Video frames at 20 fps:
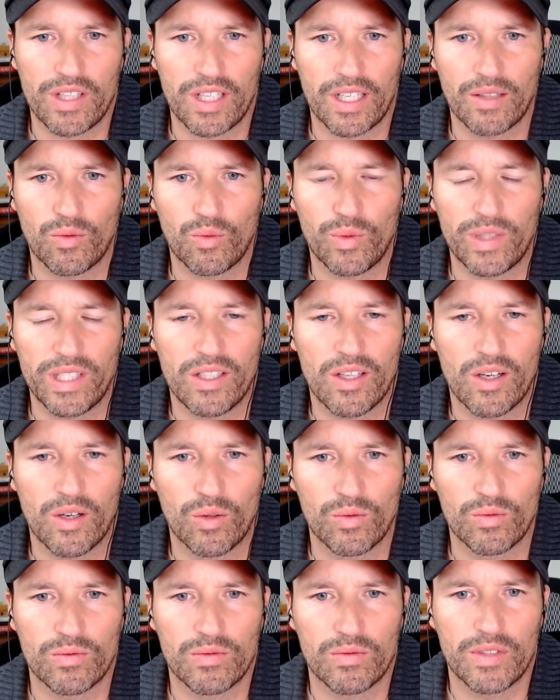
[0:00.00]
that we
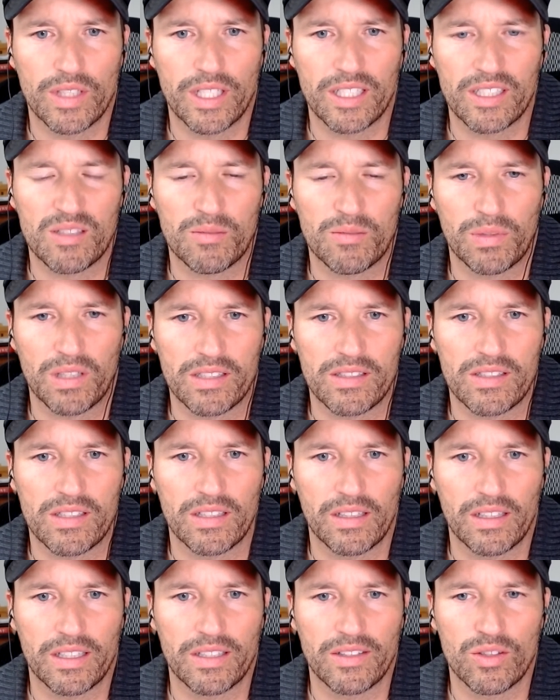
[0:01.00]
don't
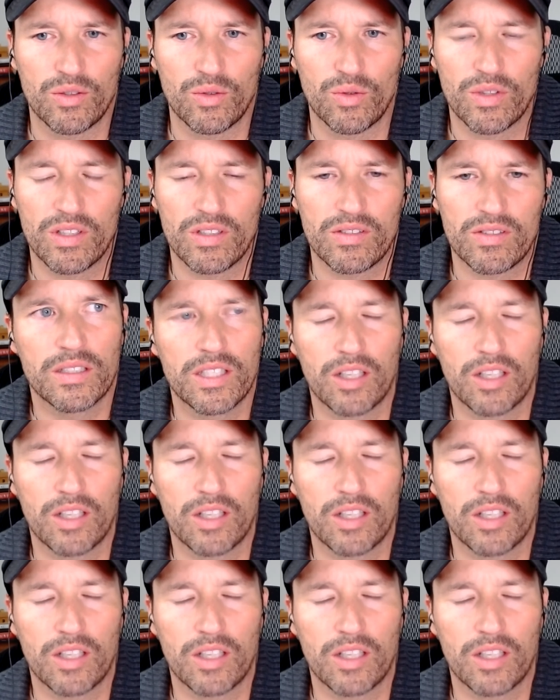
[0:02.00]
explicitly do this?